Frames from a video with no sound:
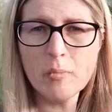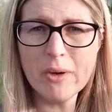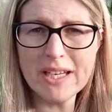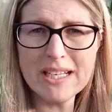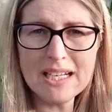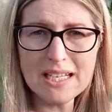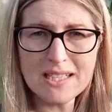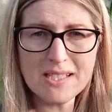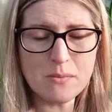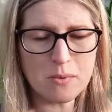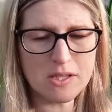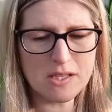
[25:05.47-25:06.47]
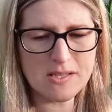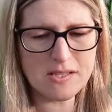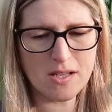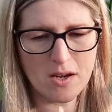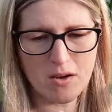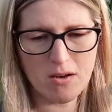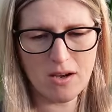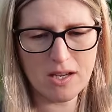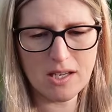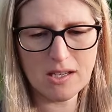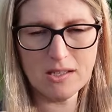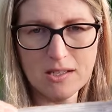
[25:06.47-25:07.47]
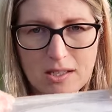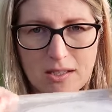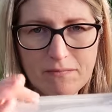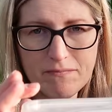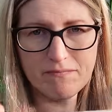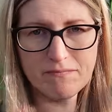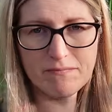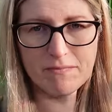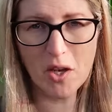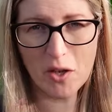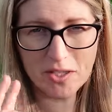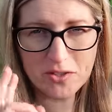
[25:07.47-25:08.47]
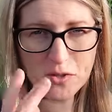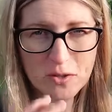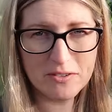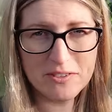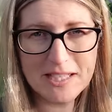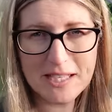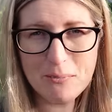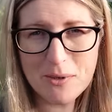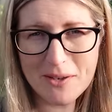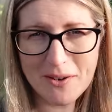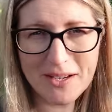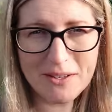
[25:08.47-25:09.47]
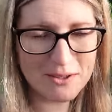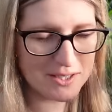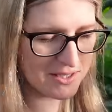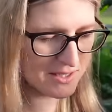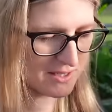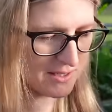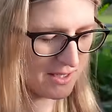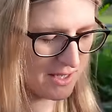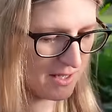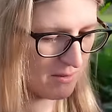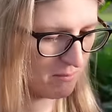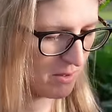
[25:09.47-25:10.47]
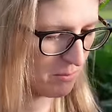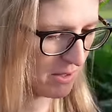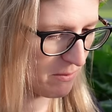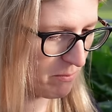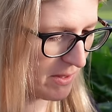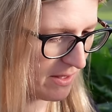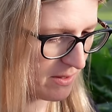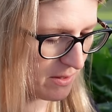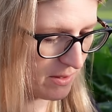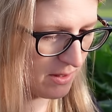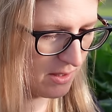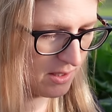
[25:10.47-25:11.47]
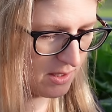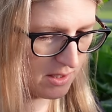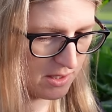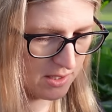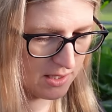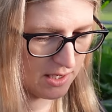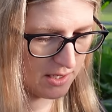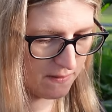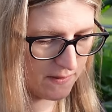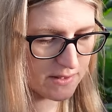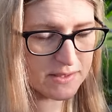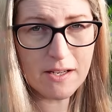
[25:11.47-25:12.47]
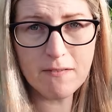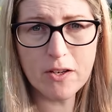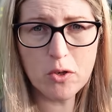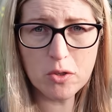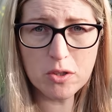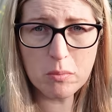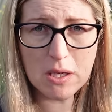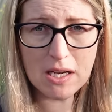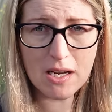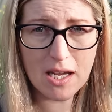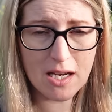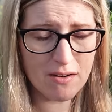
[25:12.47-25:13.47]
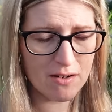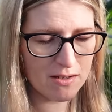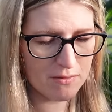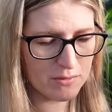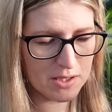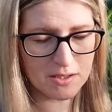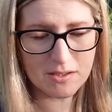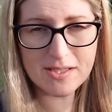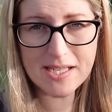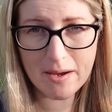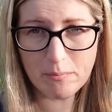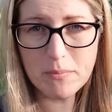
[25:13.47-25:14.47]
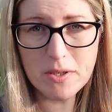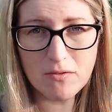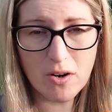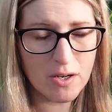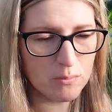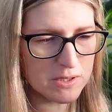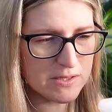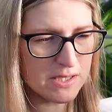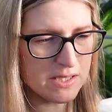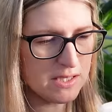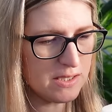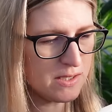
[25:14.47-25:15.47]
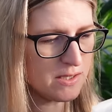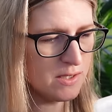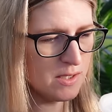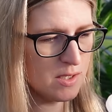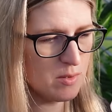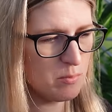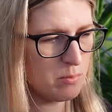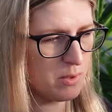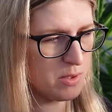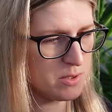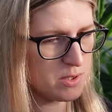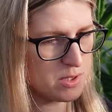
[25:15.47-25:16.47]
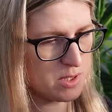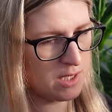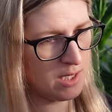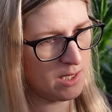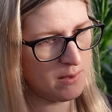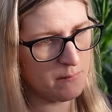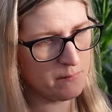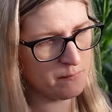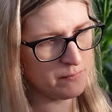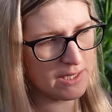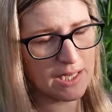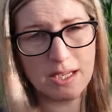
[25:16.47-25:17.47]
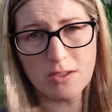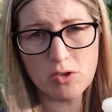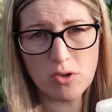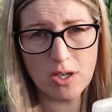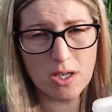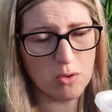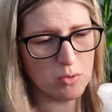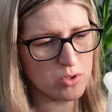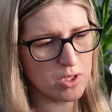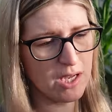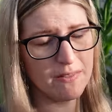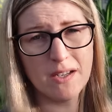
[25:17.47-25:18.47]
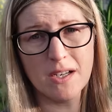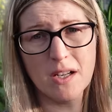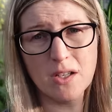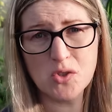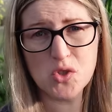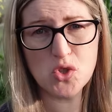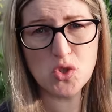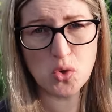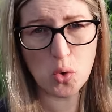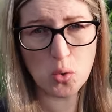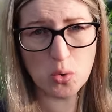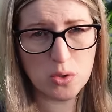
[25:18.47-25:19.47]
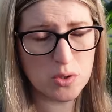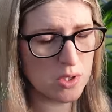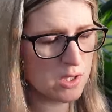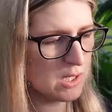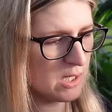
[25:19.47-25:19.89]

But at least with this now I can I can sort of keep an eye on it um, a bit better. And they're definitely going to be in, in, in damp environment in here, but um, they can't dry out and they're not soaked